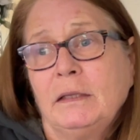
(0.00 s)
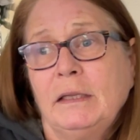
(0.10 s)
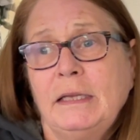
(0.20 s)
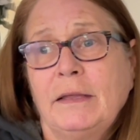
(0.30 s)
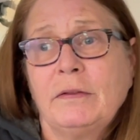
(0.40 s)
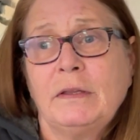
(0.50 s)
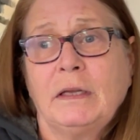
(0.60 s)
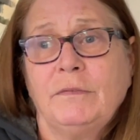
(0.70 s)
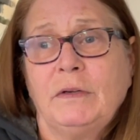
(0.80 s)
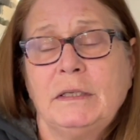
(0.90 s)
Then the other
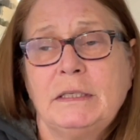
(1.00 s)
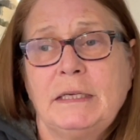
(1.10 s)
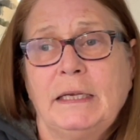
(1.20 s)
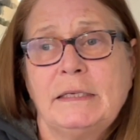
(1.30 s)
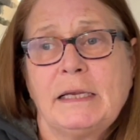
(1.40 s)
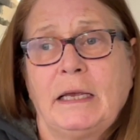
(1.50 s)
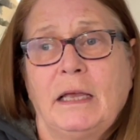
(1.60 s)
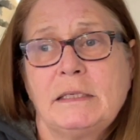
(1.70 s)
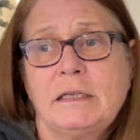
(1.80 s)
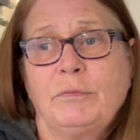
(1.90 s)
thing I've done today is I
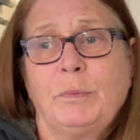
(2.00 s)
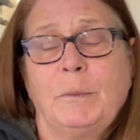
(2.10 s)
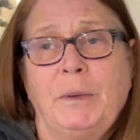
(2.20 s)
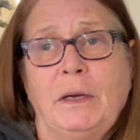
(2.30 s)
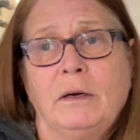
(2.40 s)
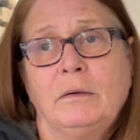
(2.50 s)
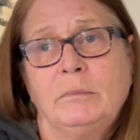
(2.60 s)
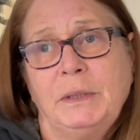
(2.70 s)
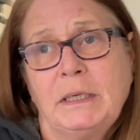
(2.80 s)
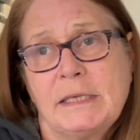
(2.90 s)
got stuff prepared,
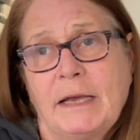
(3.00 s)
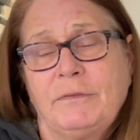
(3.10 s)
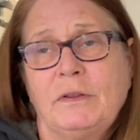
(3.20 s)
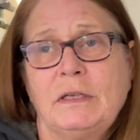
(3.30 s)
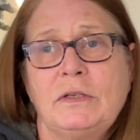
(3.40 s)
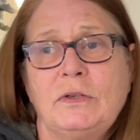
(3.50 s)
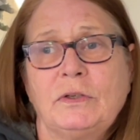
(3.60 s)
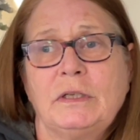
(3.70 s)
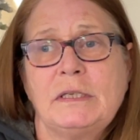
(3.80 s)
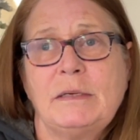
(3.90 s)
because after this you're
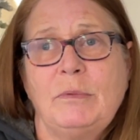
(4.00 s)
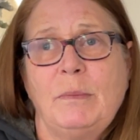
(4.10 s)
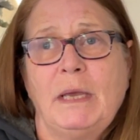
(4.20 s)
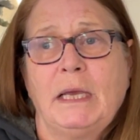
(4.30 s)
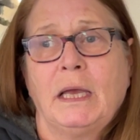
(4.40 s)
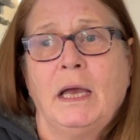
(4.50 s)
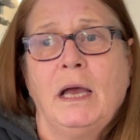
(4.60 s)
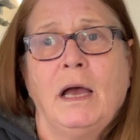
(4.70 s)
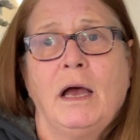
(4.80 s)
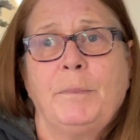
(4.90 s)
going to see me make
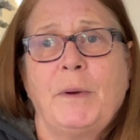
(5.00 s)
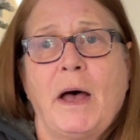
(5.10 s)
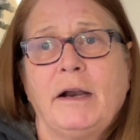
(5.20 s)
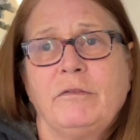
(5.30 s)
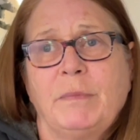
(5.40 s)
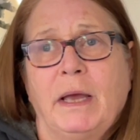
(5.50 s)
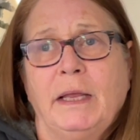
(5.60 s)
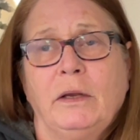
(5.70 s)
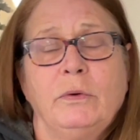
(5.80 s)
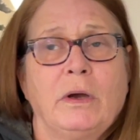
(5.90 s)
a pot of my
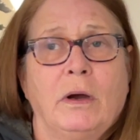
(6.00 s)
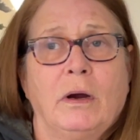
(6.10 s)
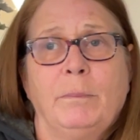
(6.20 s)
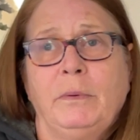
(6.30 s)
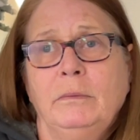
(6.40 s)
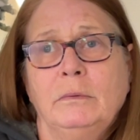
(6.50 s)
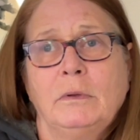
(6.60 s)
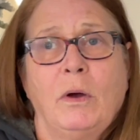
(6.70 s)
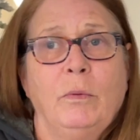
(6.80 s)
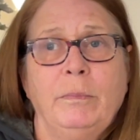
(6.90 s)
low-carb
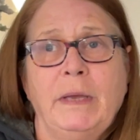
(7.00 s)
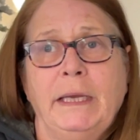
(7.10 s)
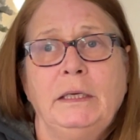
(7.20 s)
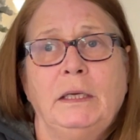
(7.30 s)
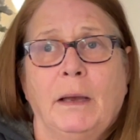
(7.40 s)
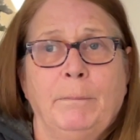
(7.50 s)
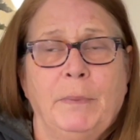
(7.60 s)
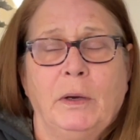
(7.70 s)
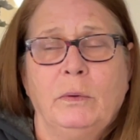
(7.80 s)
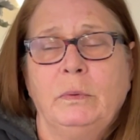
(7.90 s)
homemade
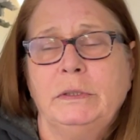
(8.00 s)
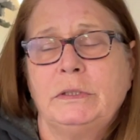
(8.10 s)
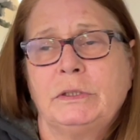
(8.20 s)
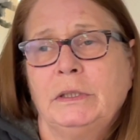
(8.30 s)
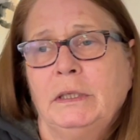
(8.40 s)
gumbo, which